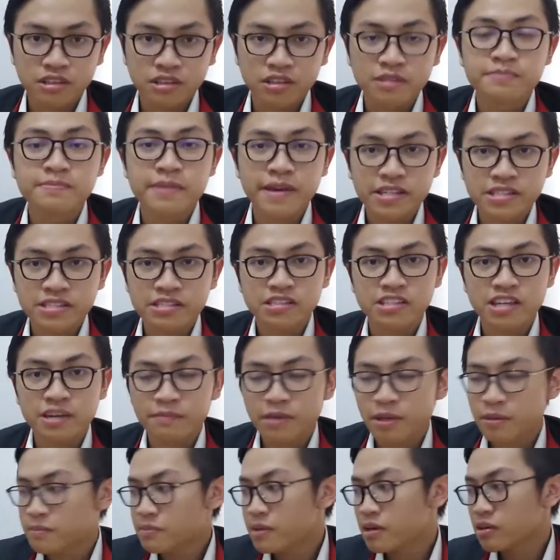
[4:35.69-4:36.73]
the best
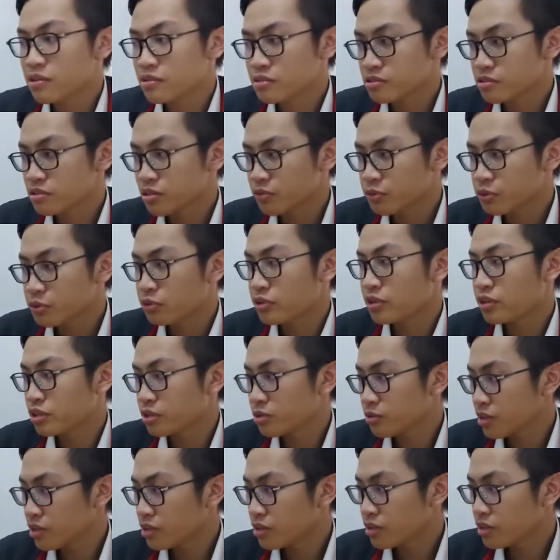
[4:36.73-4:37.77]
gaming mouse of
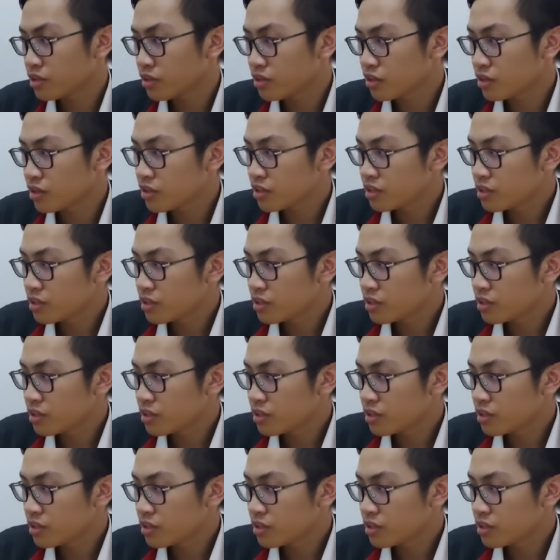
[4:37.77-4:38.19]
2020.